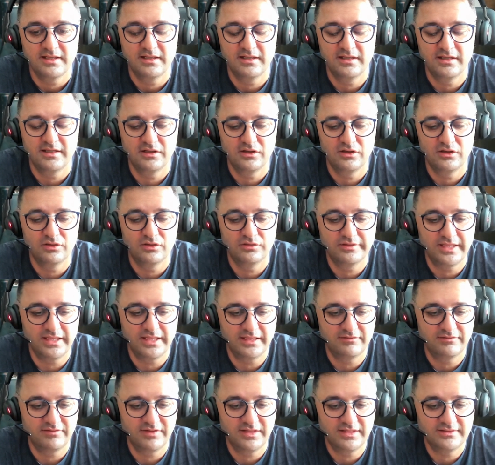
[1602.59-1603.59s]
on
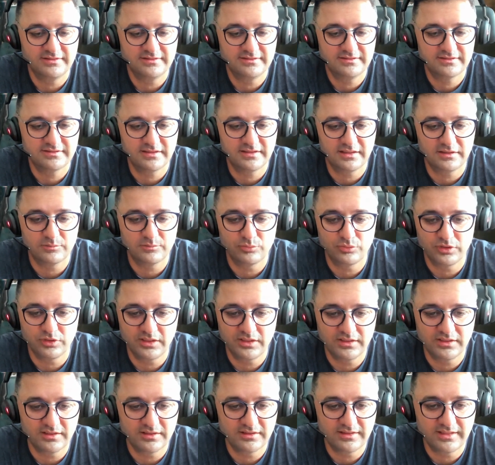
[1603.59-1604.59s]
that event, and
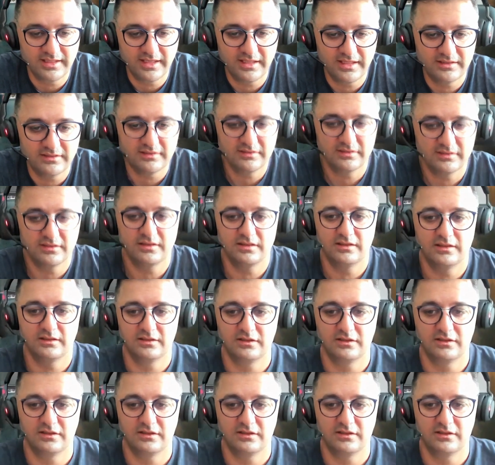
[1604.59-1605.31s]
bringing again,